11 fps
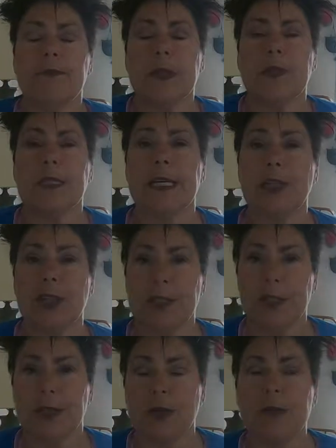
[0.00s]
eustachian
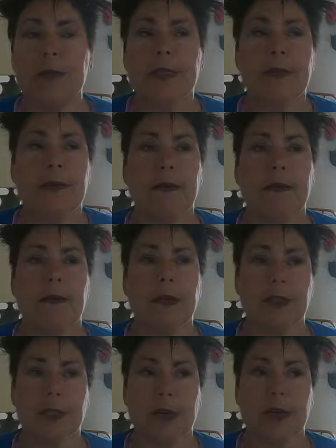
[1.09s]
tubes on each
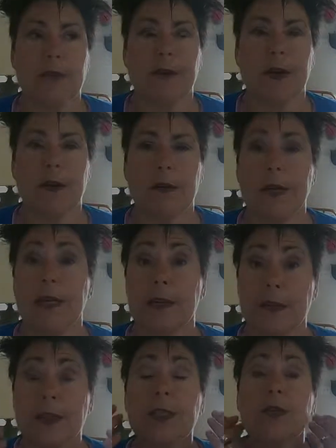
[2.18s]
side of our
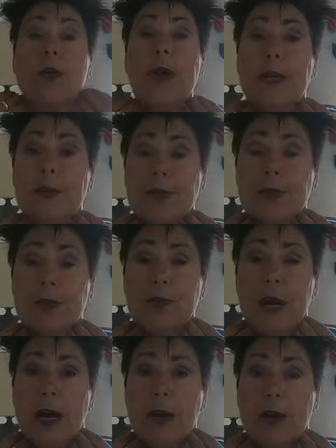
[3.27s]
ears going into
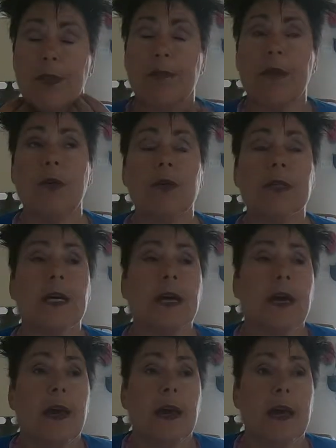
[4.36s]
our throat,
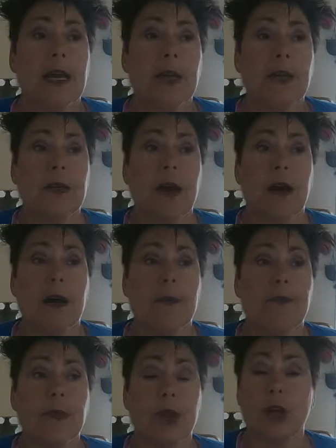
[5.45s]
and
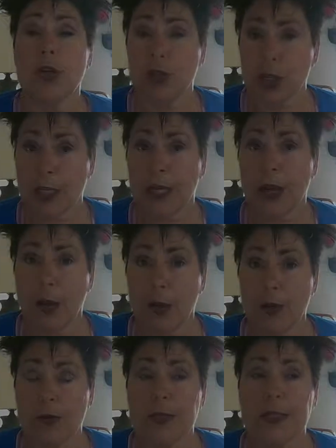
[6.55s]
they're usually
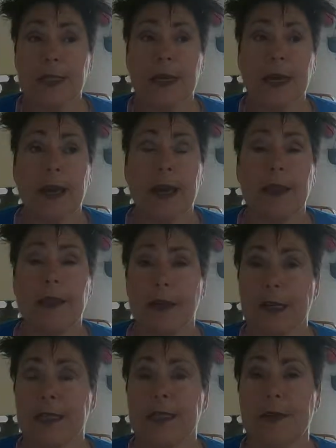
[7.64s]
closed and they're
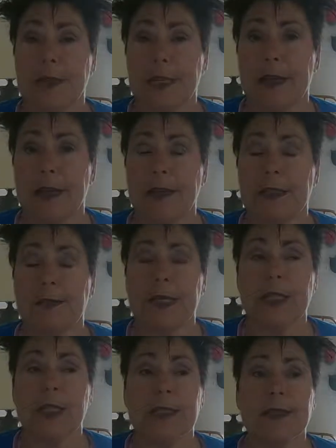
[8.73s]
considered dead air
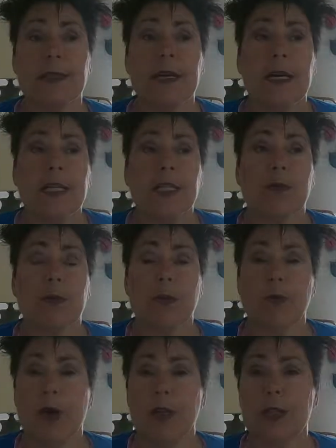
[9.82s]
spaces. So what we
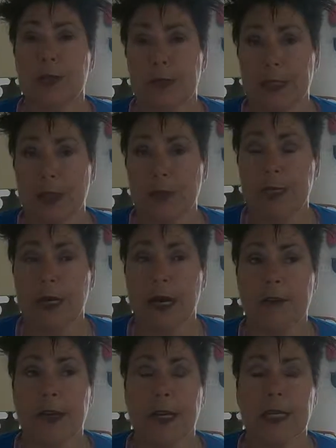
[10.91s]
want to do with scuba
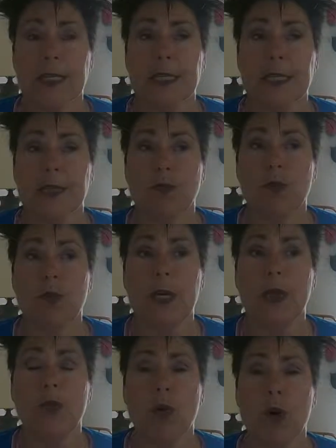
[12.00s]
diving is
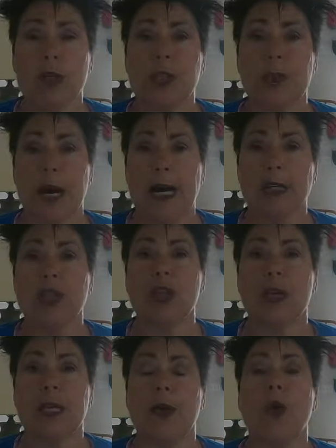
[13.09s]
we want to
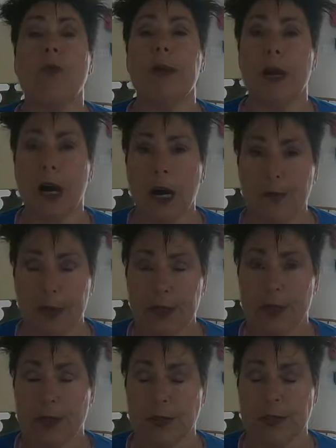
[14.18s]
actually open up
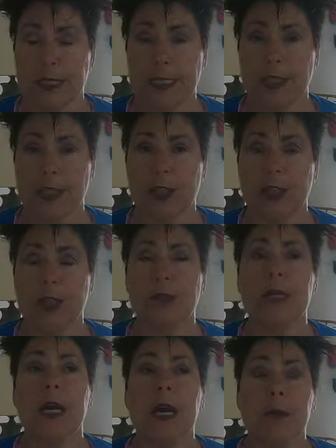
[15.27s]
those eustachian
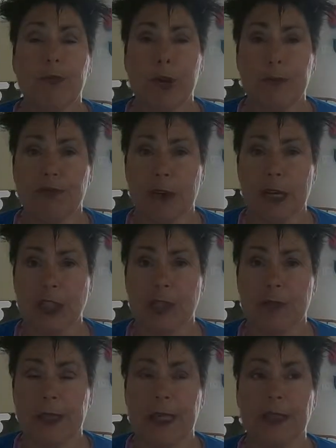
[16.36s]
tubes, put pressure
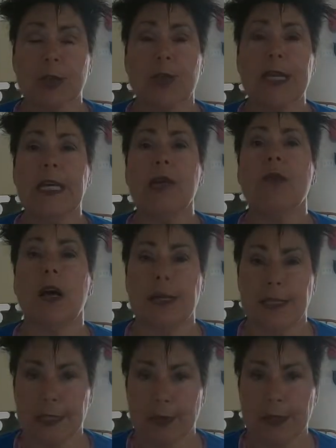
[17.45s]
in there so it
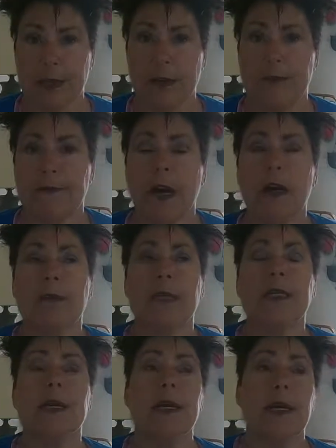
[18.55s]
equalizes with our
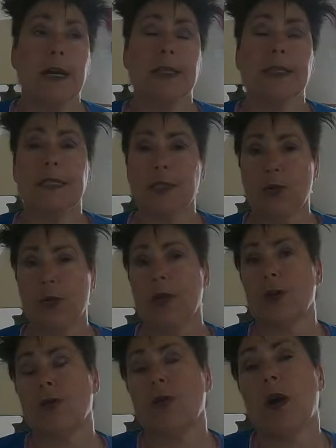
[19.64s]
environment. And since going
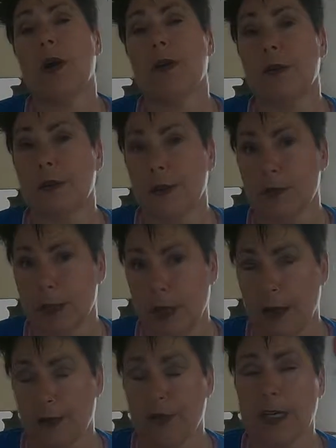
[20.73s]
underwater there's a
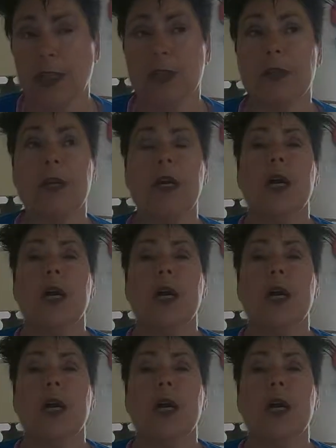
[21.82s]
lot of pressure,